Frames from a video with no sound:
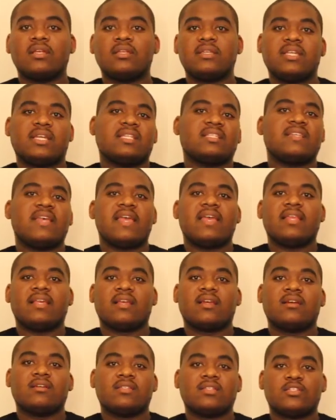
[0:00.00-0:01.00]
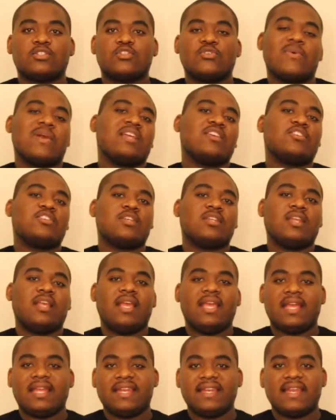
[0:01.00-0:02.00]
dictating a situation
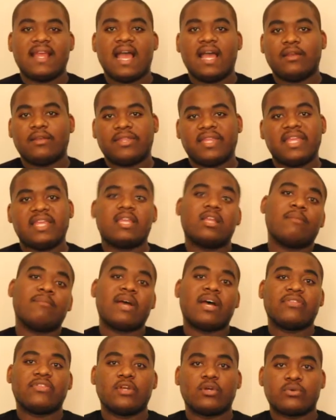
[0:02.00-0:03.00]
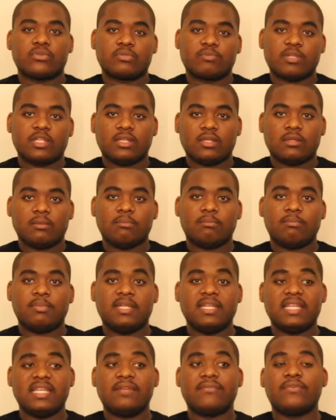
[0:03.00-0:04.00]
and not thinking about those
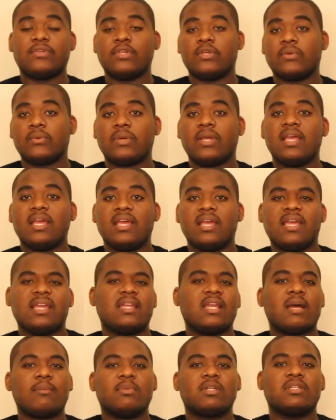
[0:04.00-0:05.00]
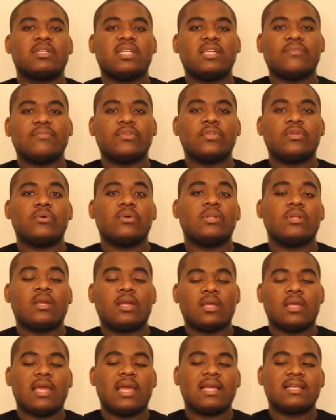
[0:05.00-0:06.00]
beneath you. And not beneath you, and
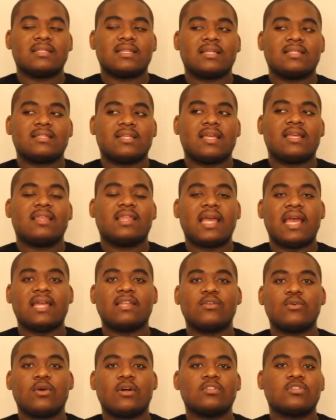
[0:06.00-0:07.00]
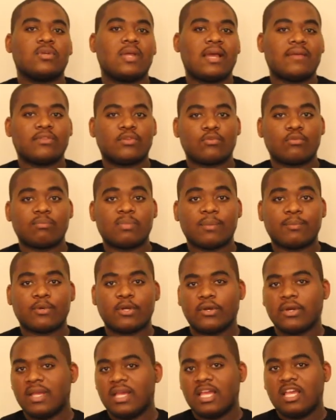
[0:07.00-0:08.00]
as I say that, you also have to
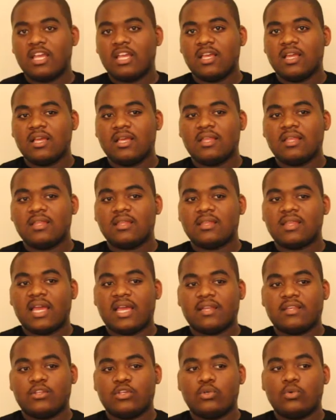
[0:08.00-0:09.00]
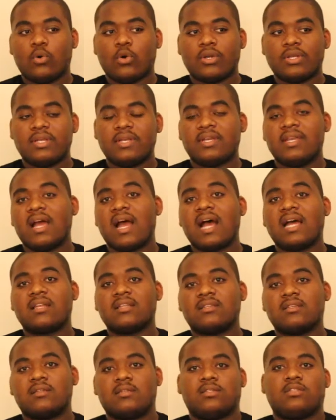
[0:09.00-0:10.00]
remember that you are
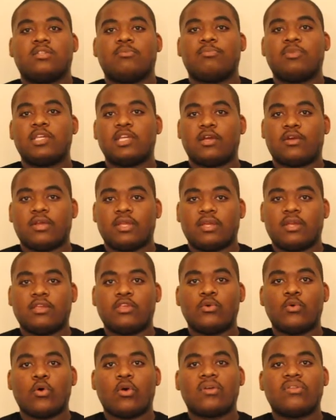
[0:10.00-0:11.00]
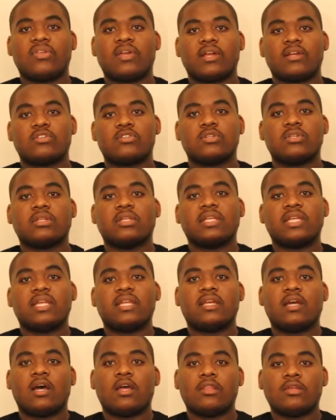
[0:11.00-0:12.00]
not the superior. You are there to
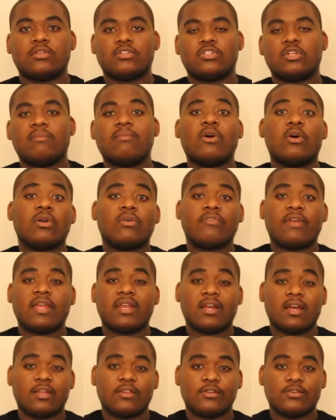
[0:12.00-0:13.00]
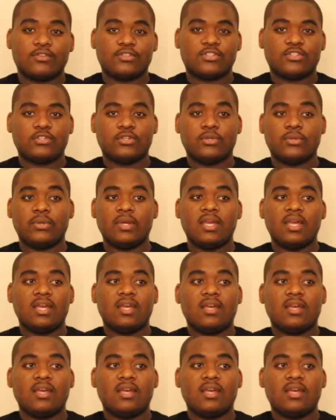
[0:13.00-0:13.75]
lead others, to motivate others, to